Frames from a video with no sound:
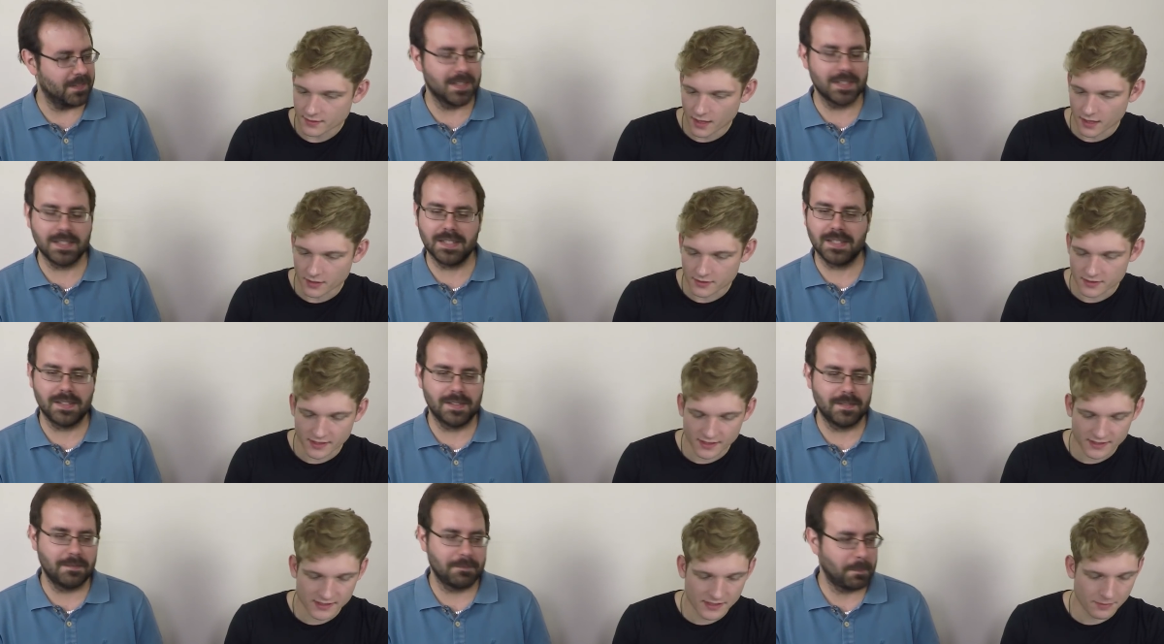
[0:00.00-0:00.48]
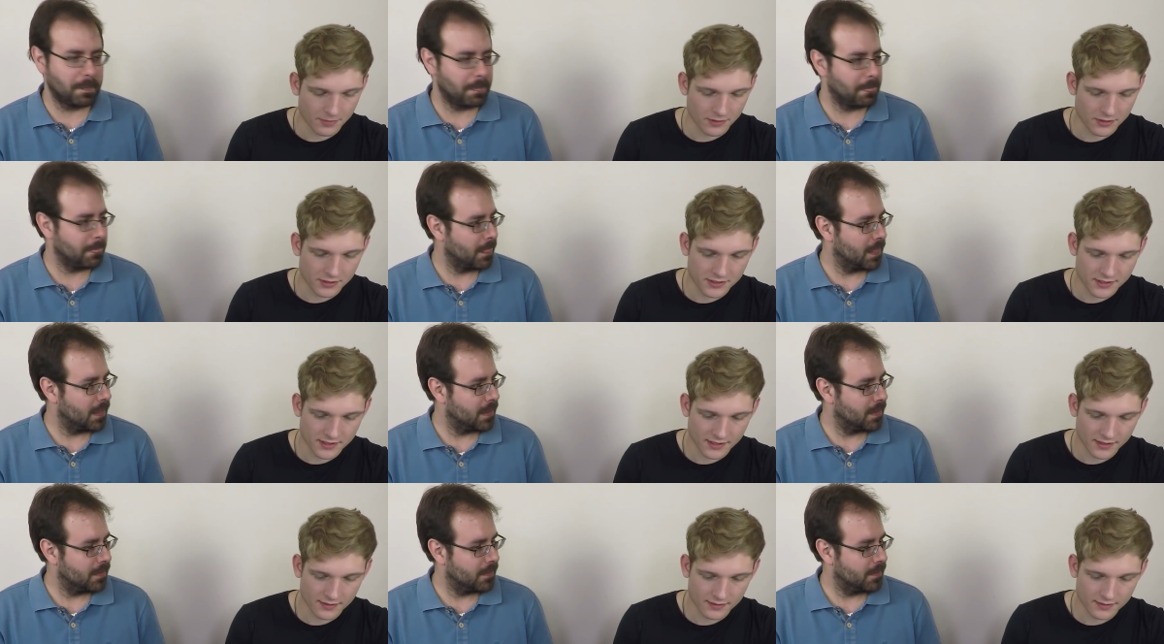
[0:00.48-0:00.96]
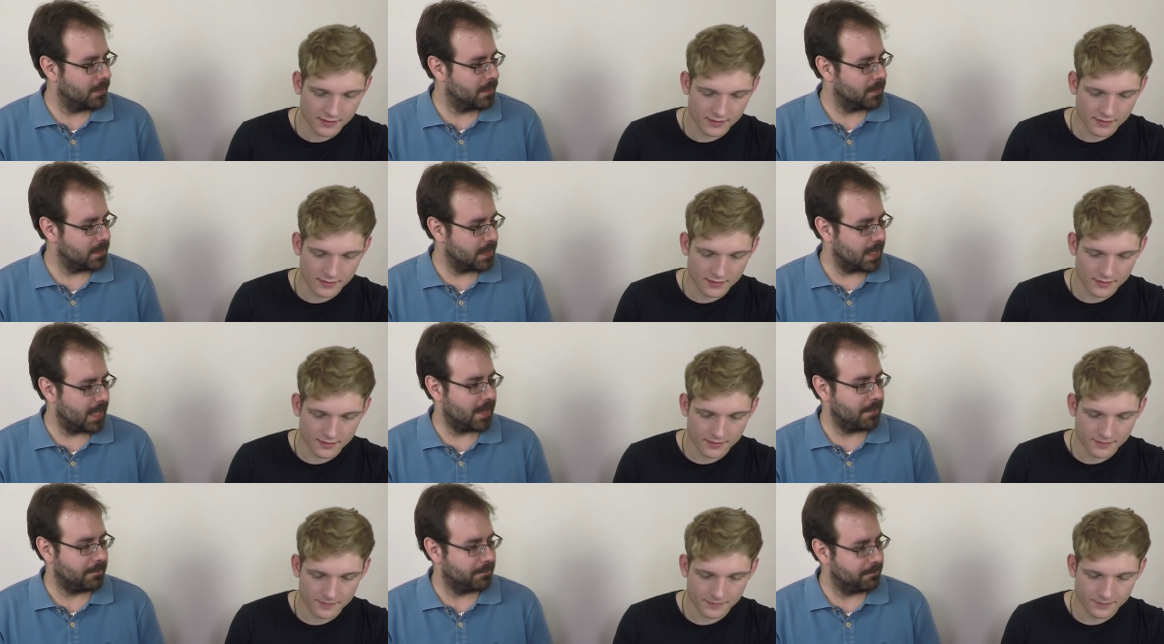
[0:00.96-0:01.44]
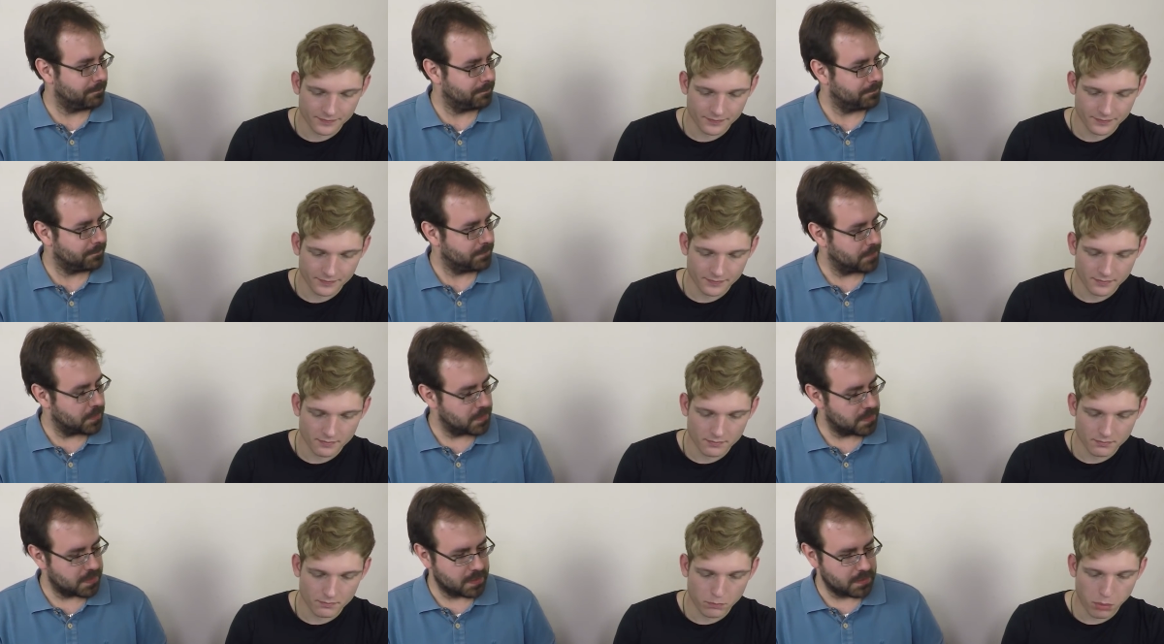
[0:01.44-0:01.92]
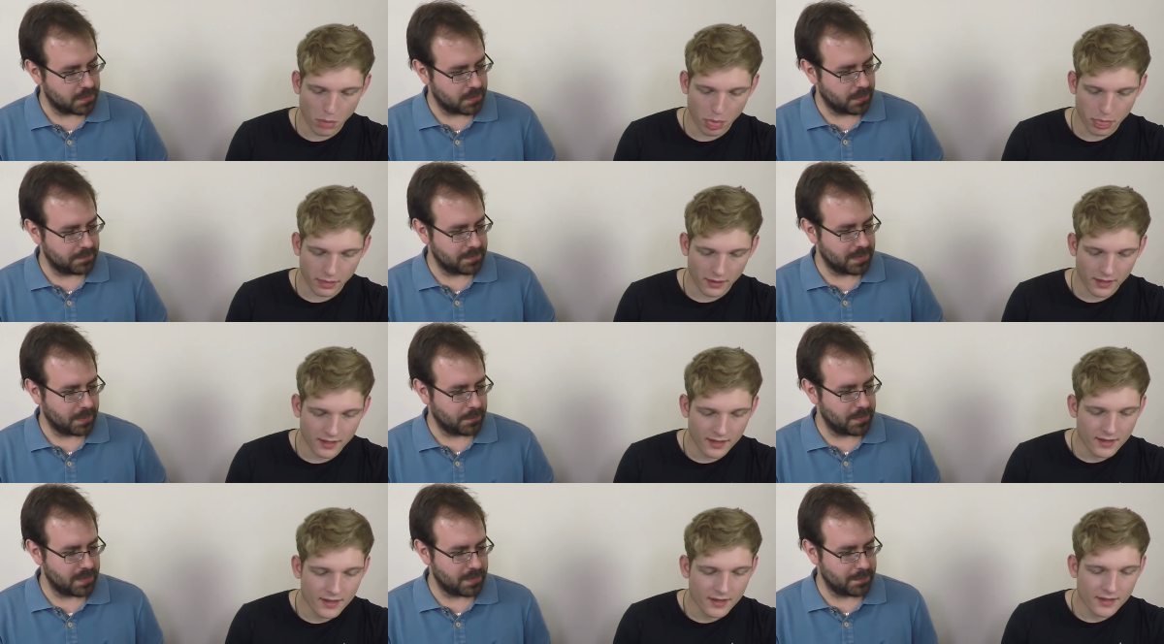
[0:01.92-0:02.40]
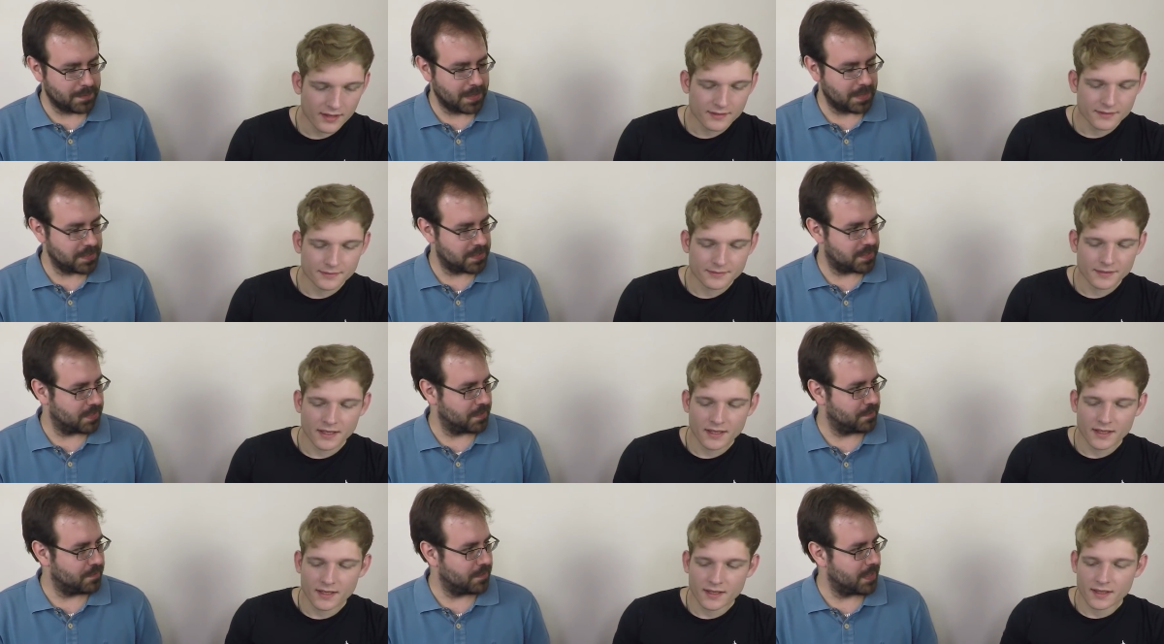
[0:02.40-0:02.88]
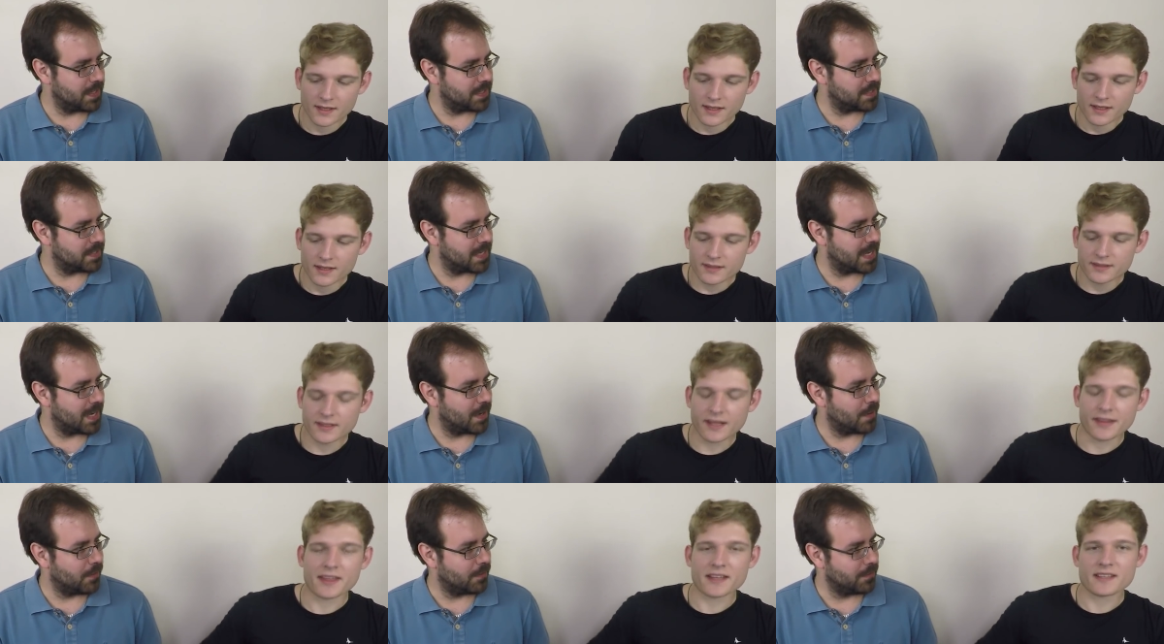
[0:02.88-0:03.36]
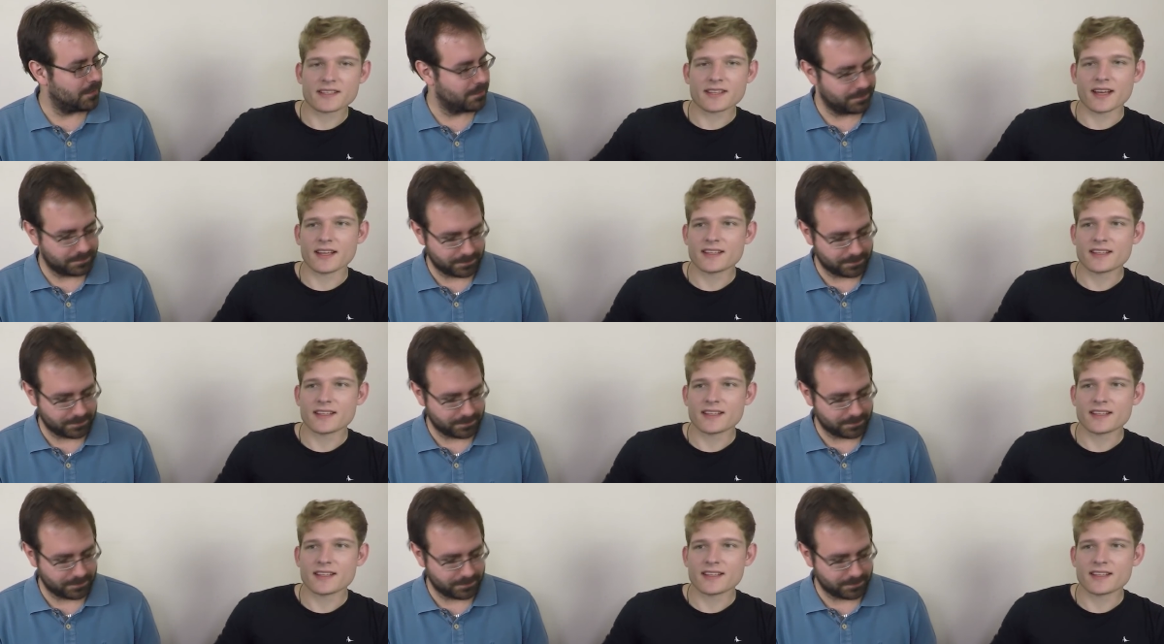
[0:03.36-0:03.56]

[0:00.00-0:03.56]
Speaker 1: Oh, did I say purchasing? Yeah, you said I'm done with the purchasing phase now. Yeah, that's a,